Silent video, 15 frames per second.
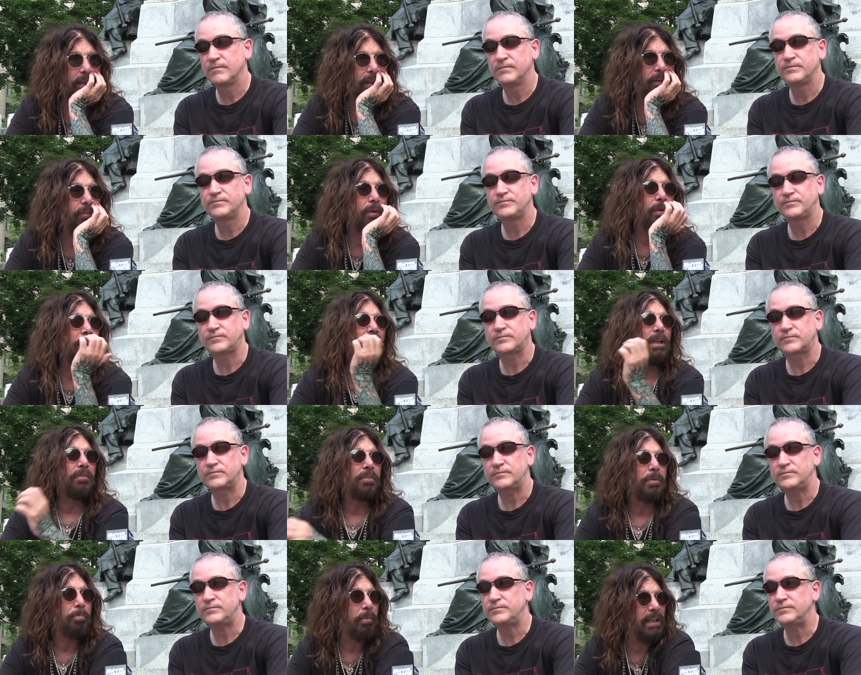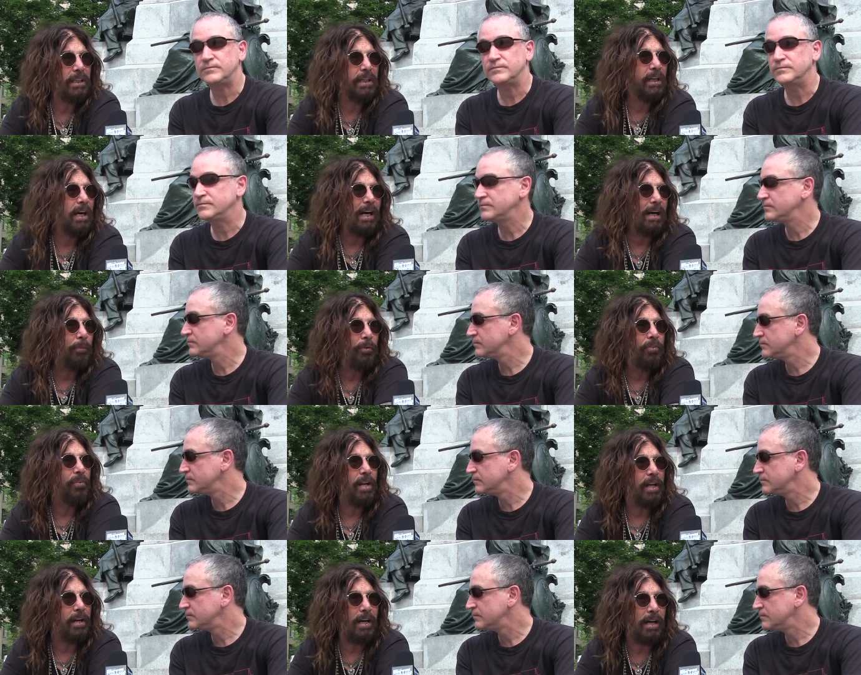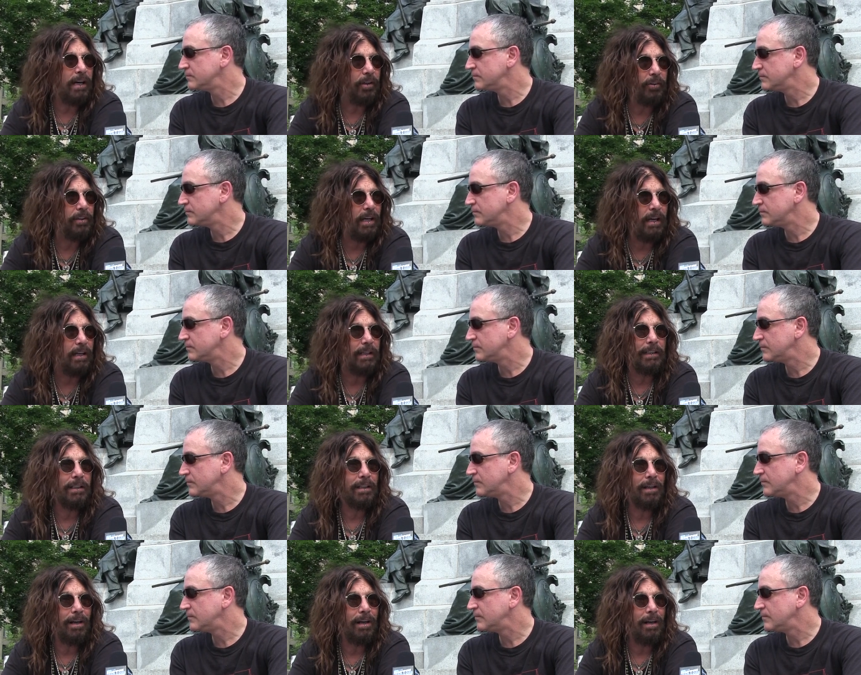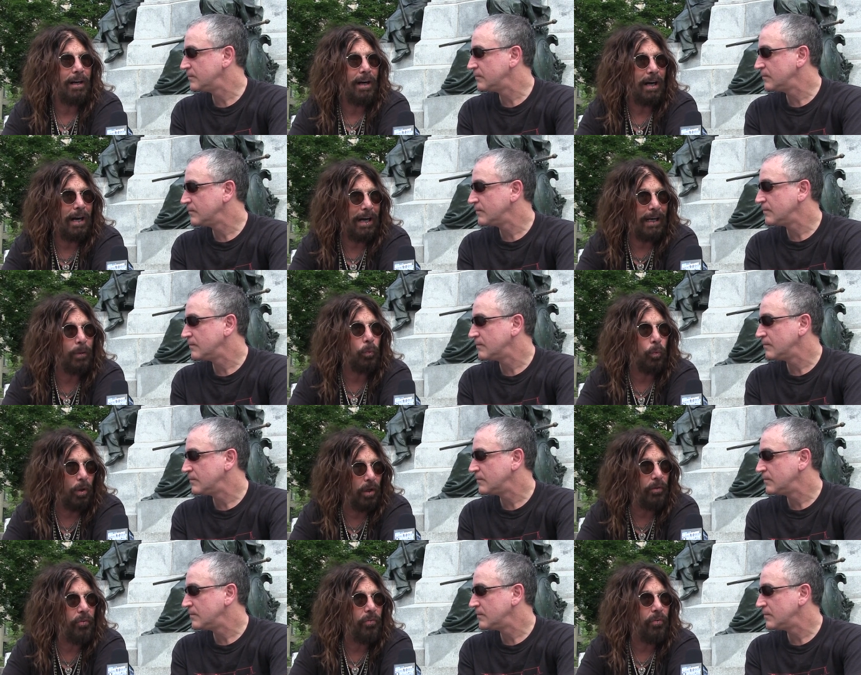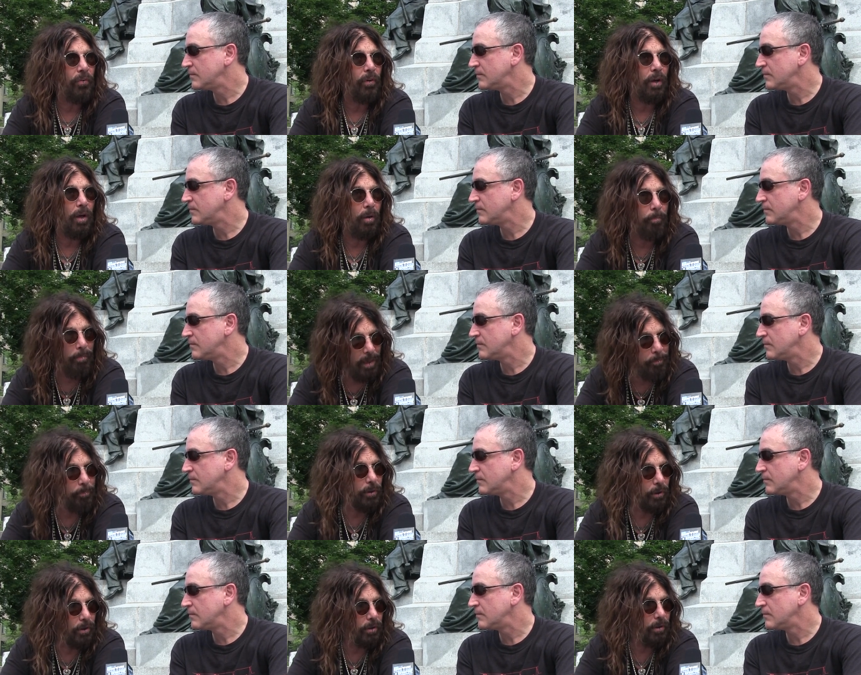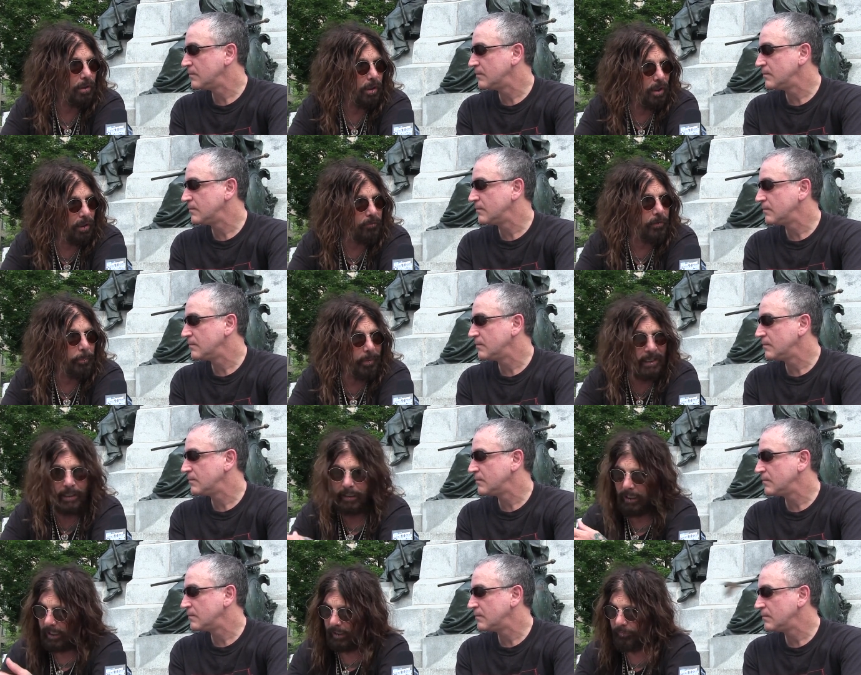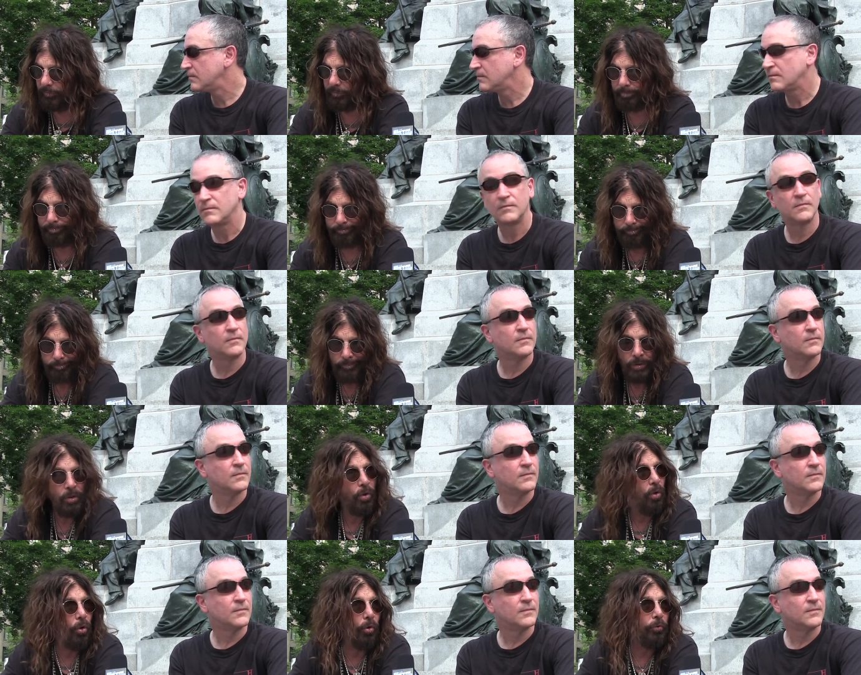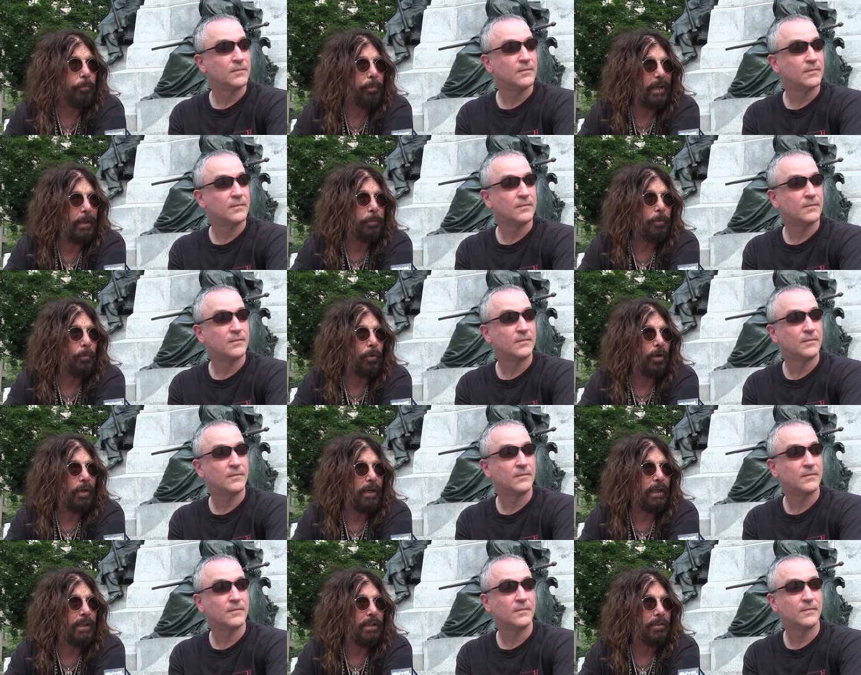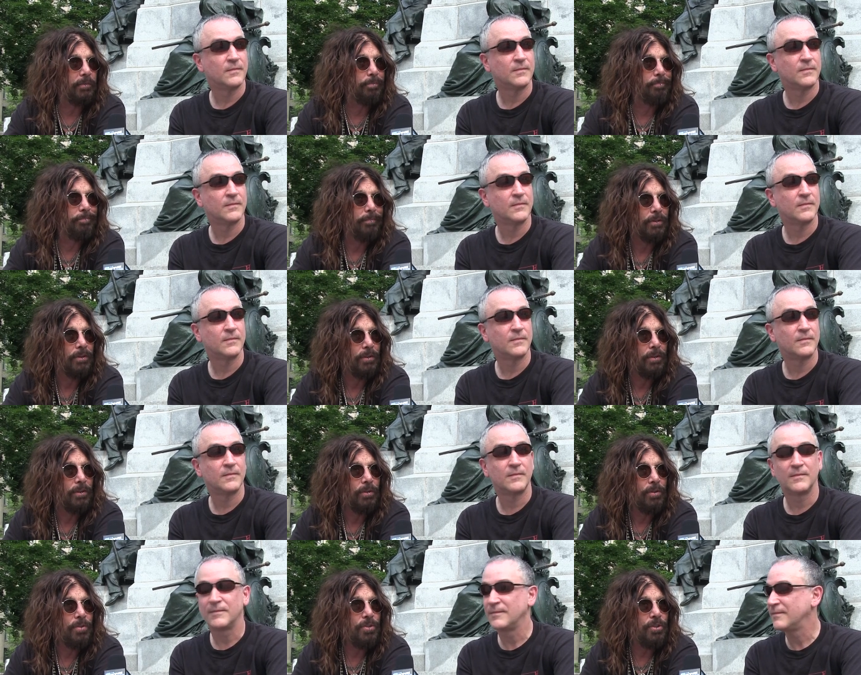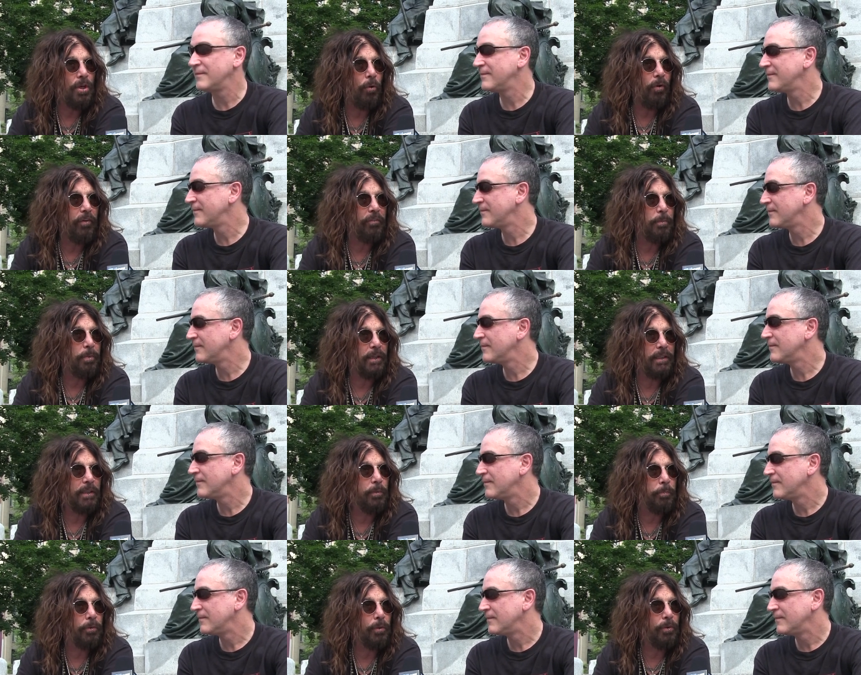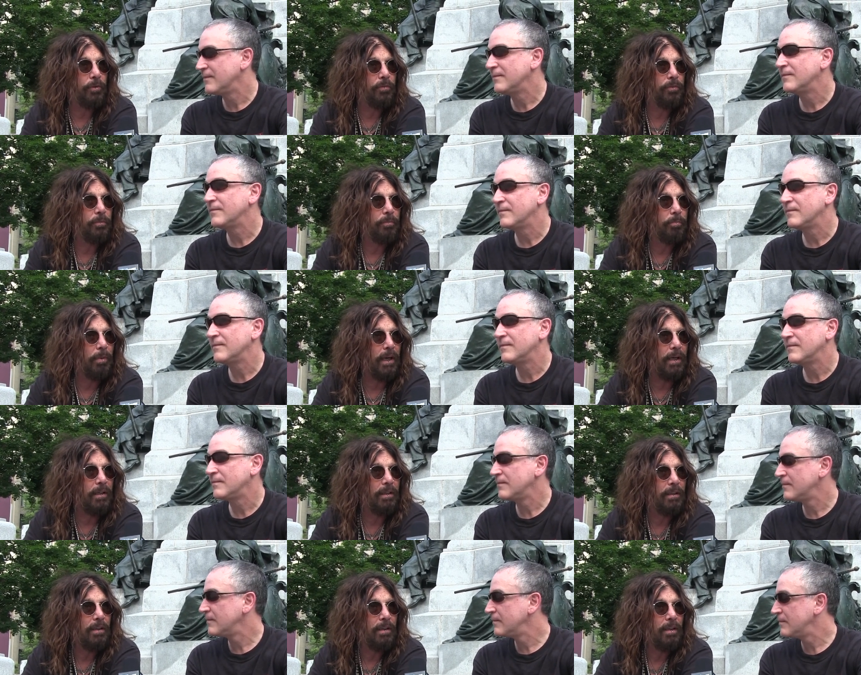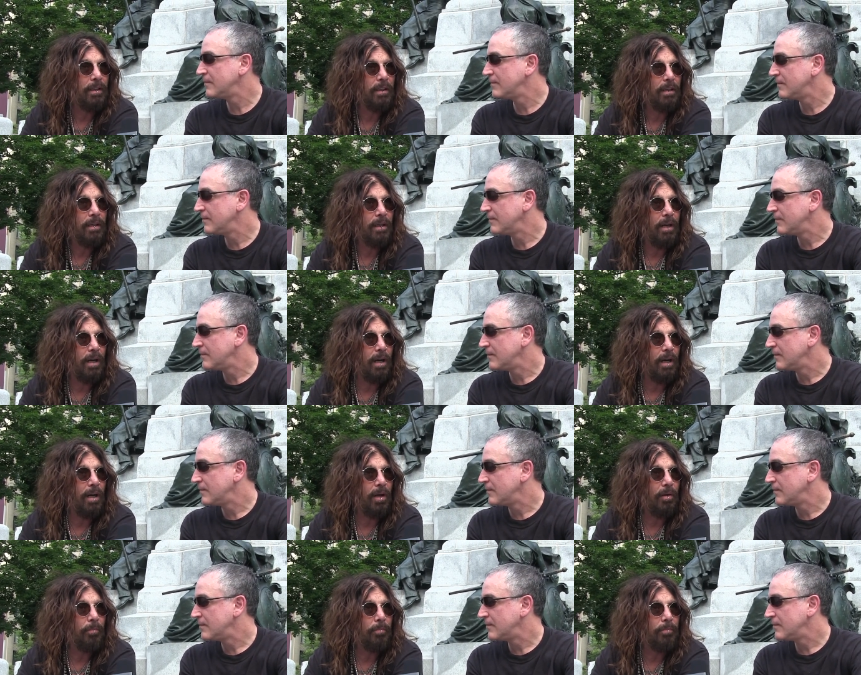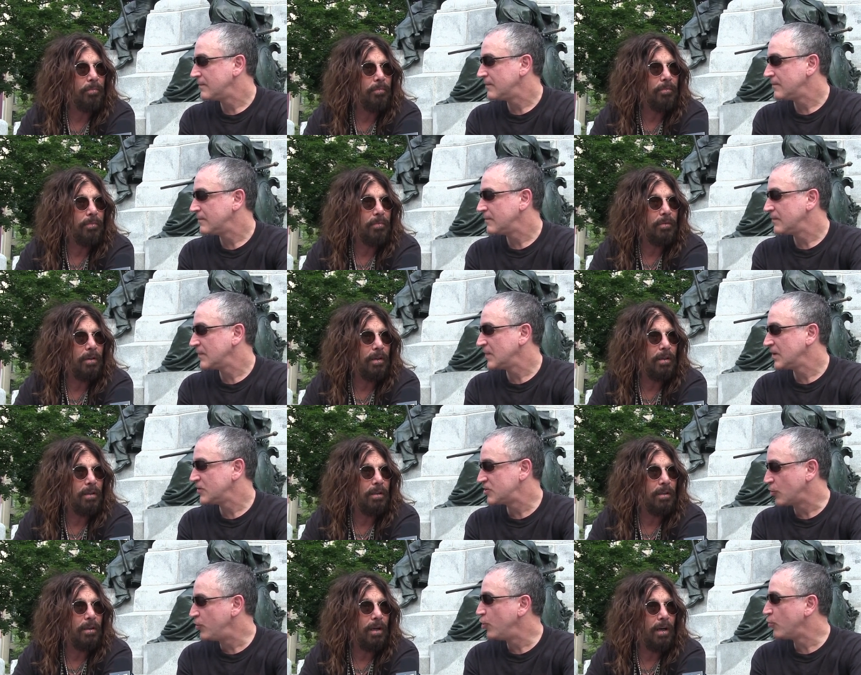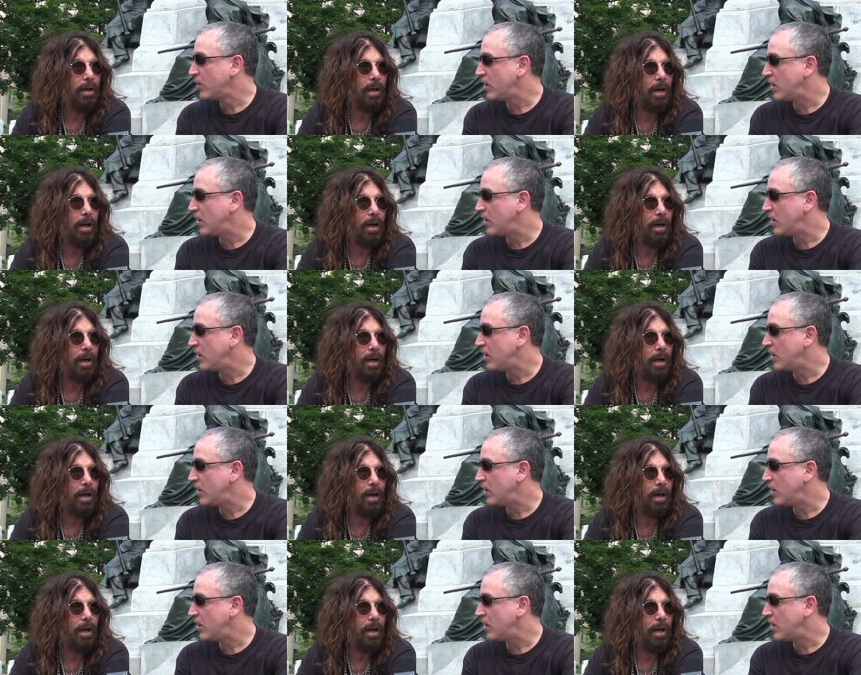Speaker 1: Even even me, I was not a hired guy. I was a member of the band. I have old paperwork I could show everybody to prove, but uh,
Speaker 2: so you were